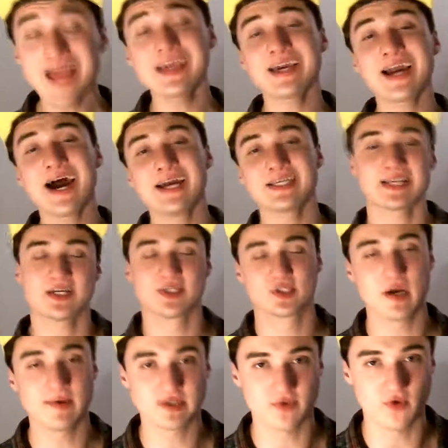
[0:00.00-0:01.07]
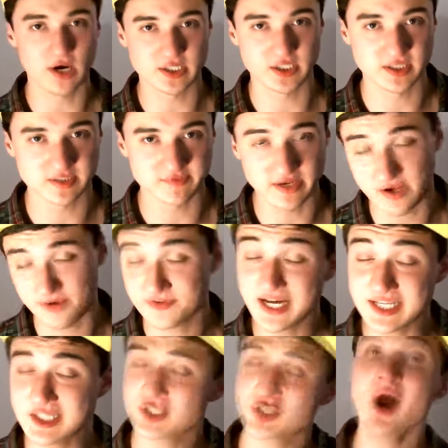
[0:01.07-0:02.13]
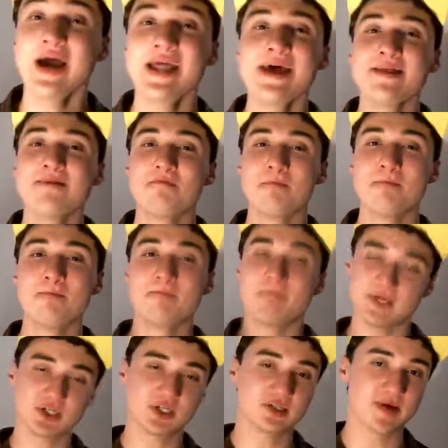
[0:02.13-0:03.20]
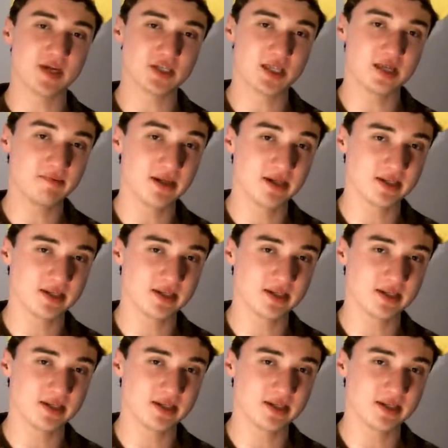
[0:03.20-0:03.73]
you guys so much for watching this video. If you guys enjoyed it, be sure to smash that like button and